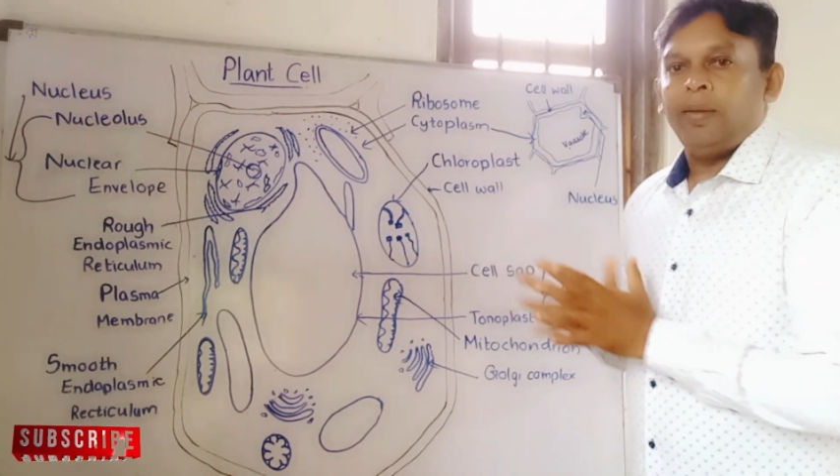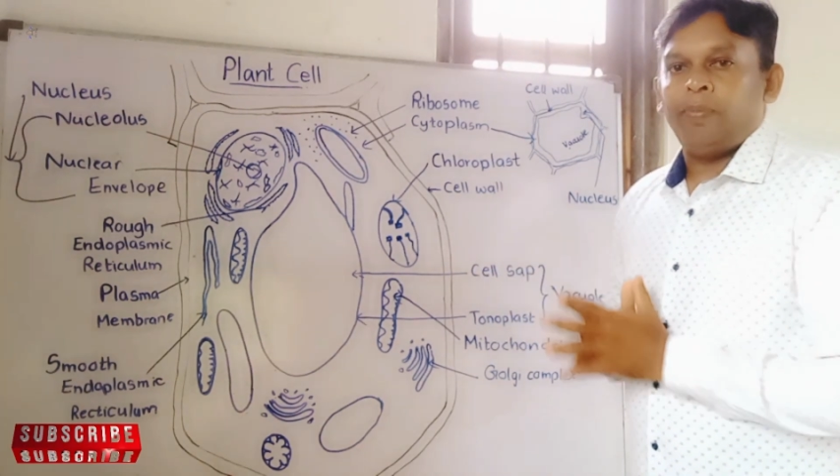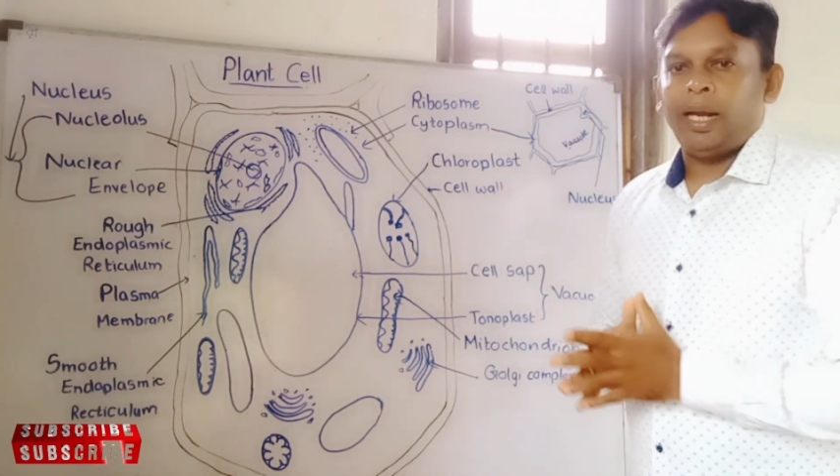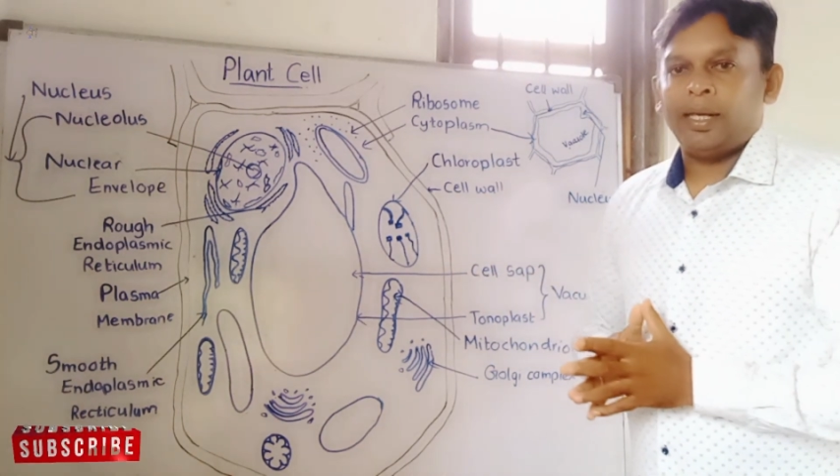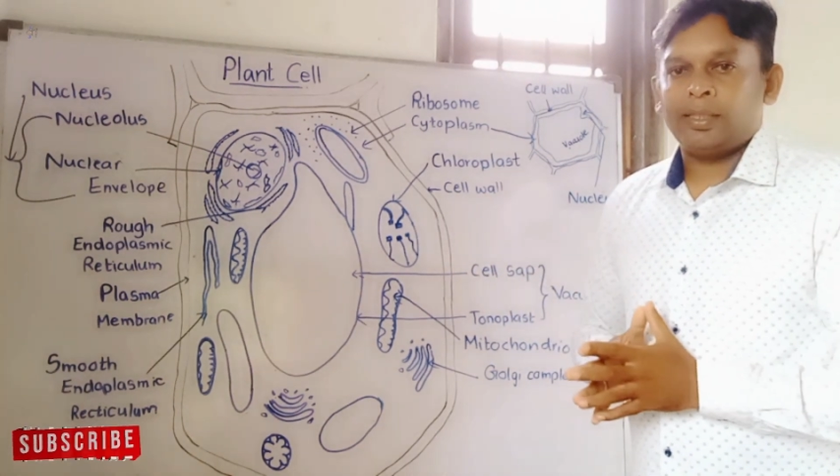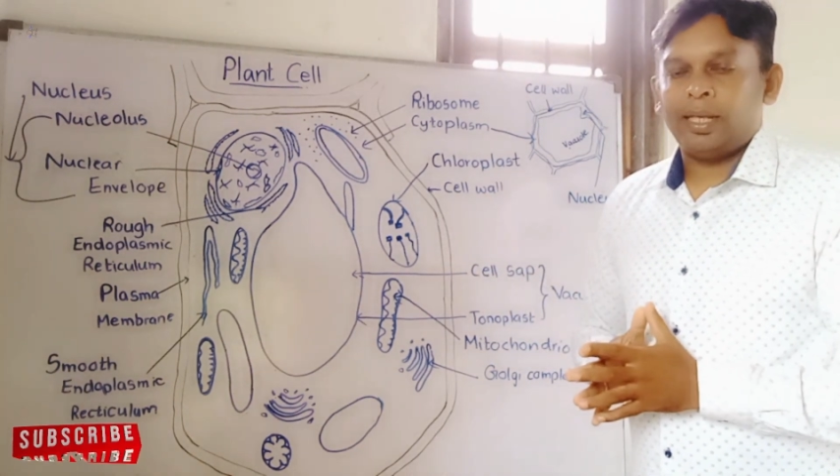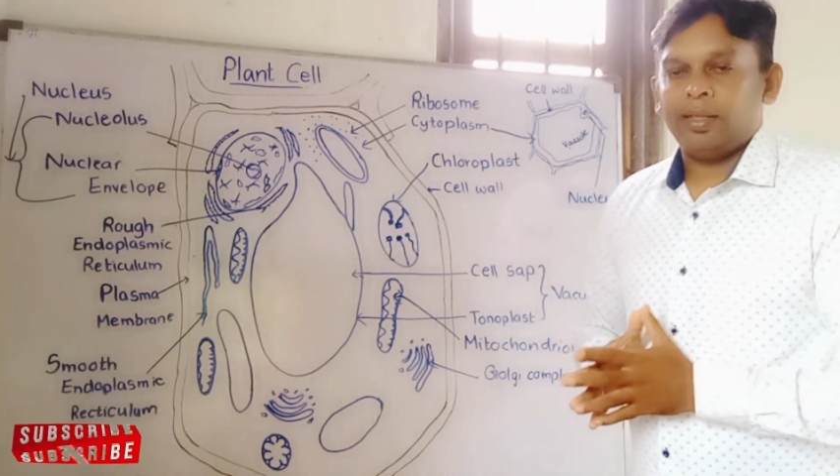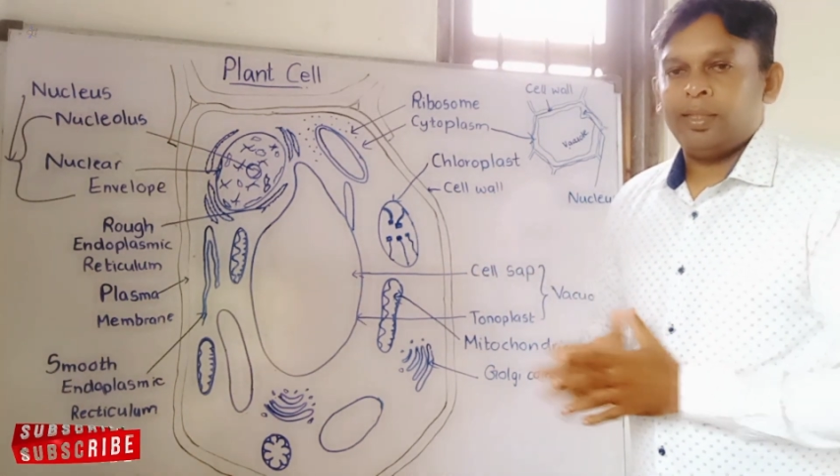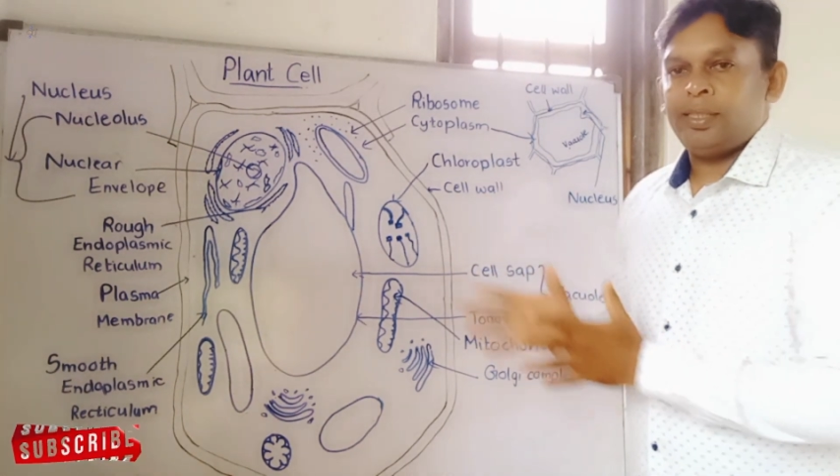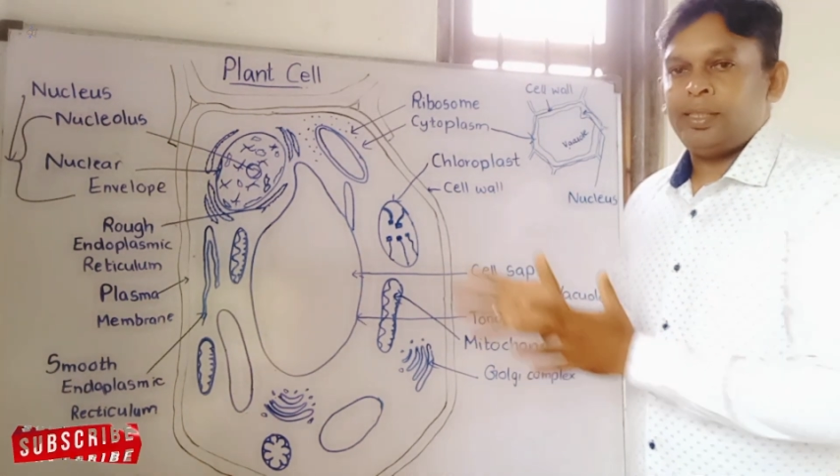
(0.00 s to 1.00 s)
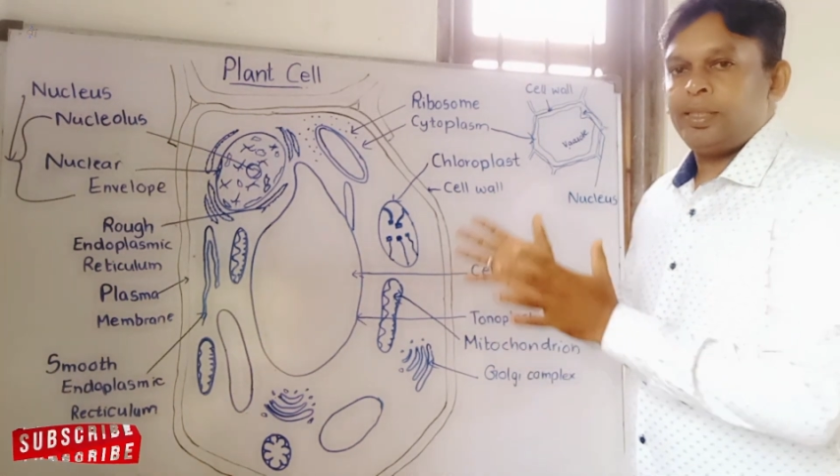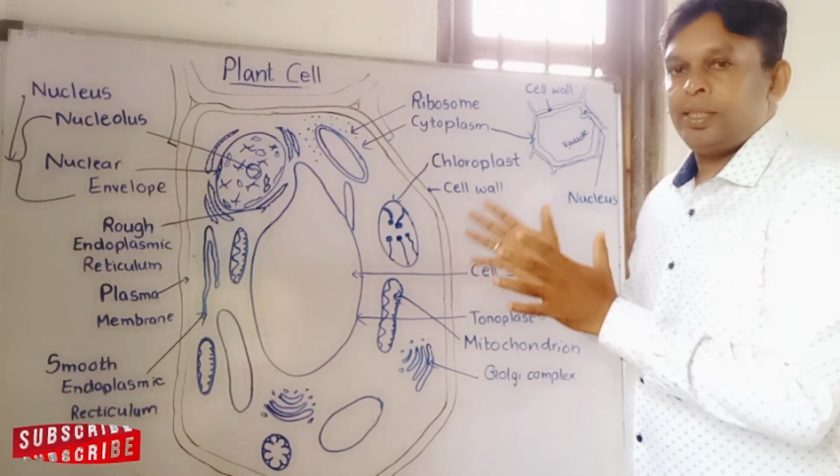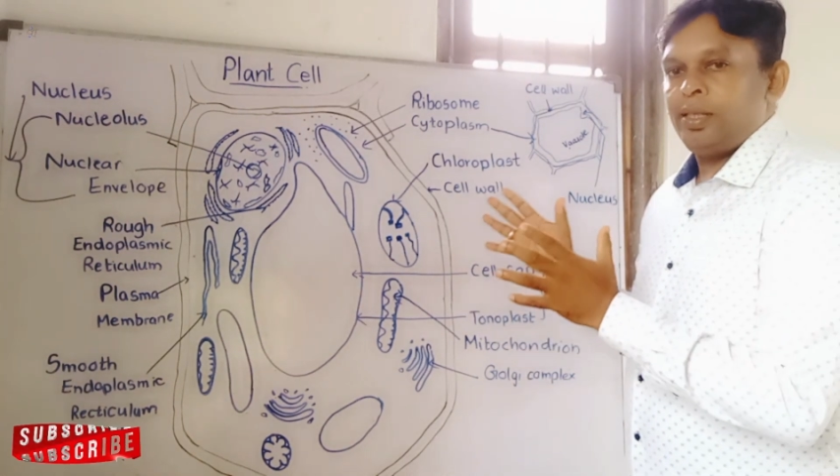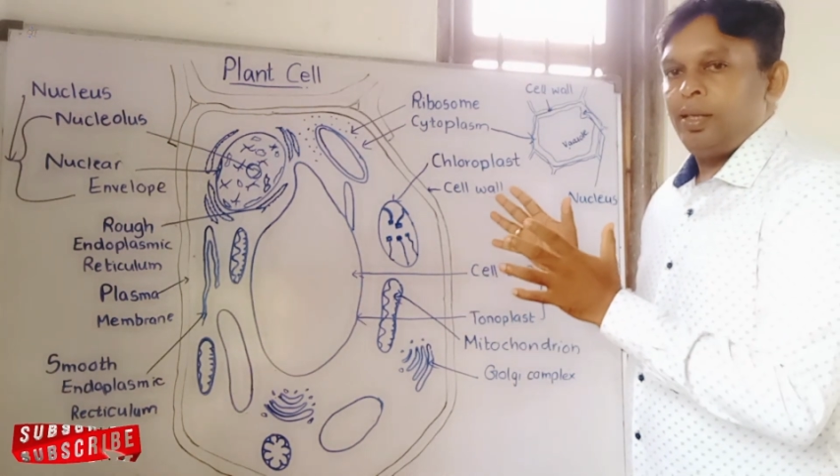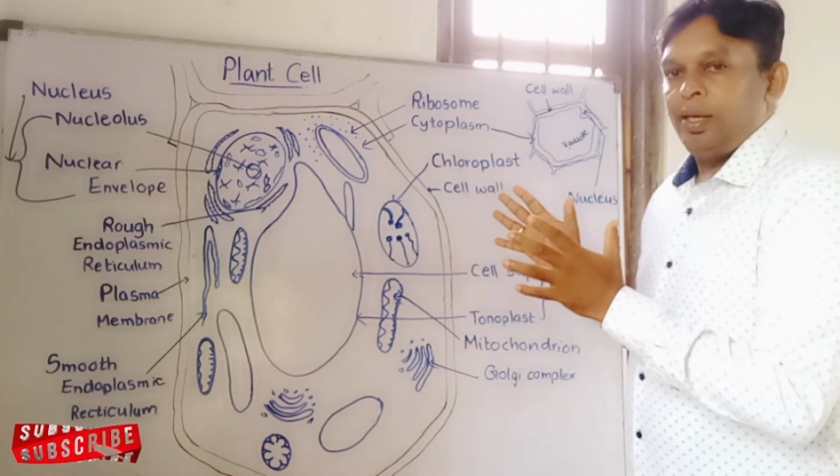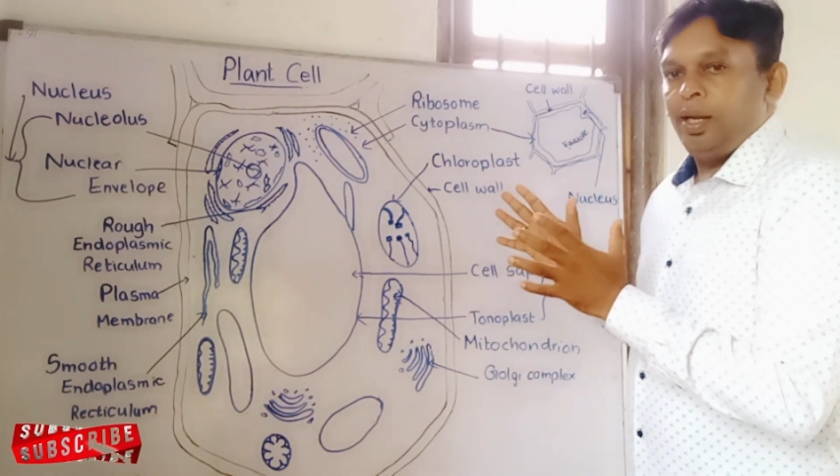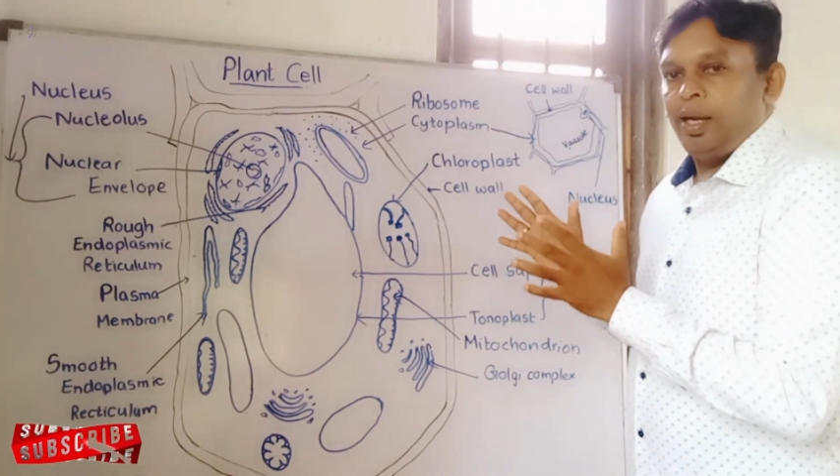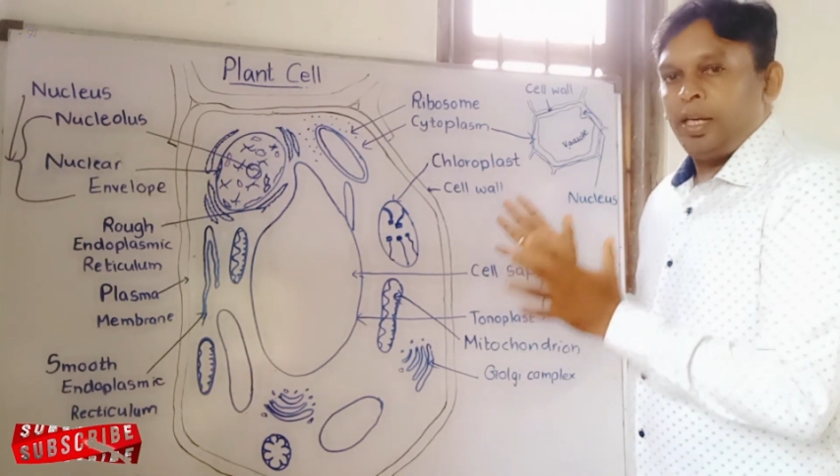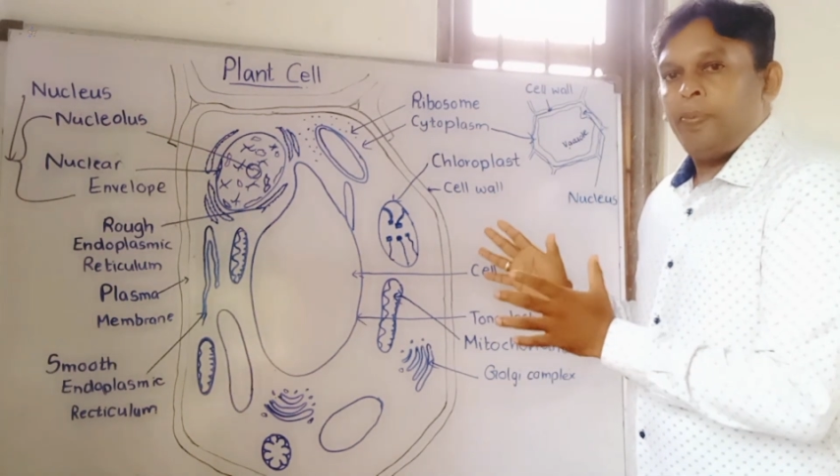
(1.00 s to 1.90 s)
plant cell. This is a